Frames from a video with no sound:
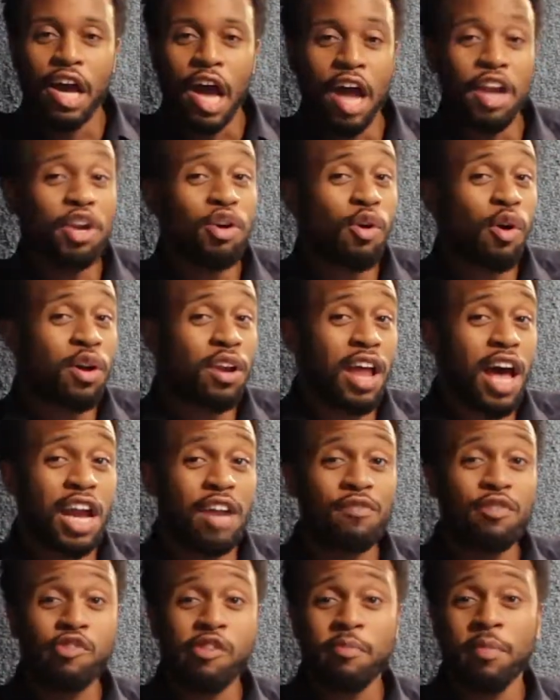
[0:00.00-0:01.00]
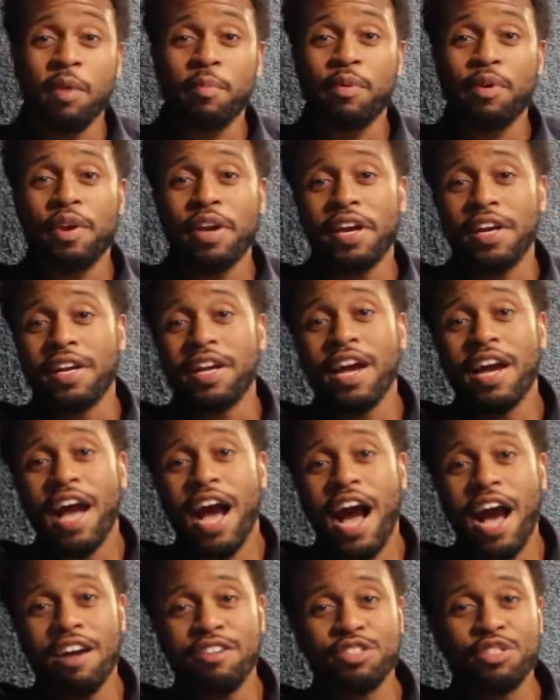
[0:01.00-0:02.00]
I know a lot of you remember in
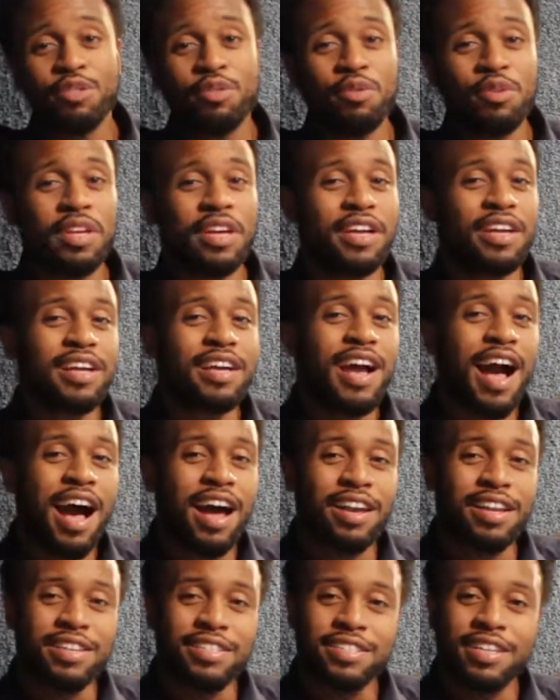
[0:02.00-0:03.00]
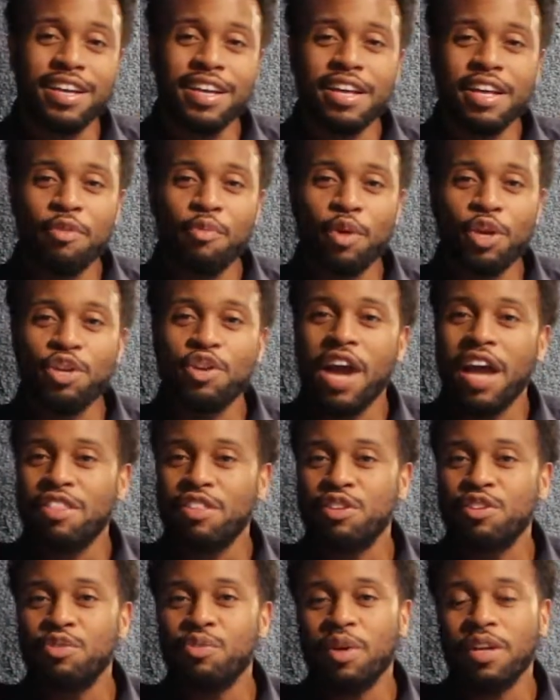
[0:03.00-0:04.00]
high school and in college where you have
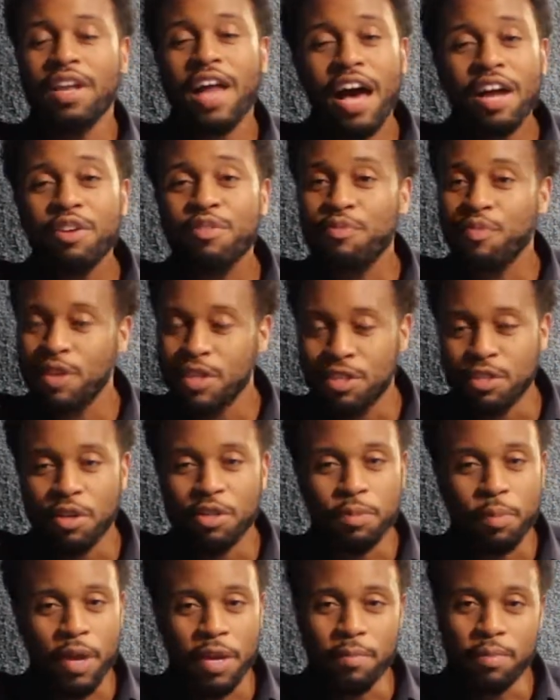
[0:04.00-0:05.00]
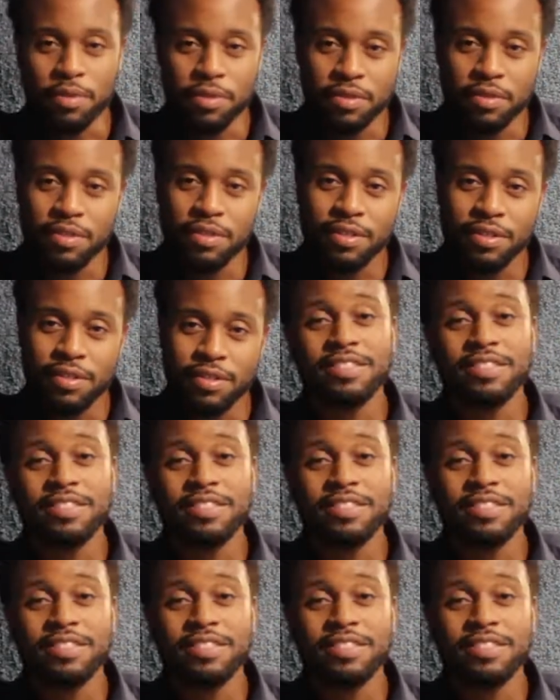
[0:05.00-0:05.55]
to do a lot of research papers.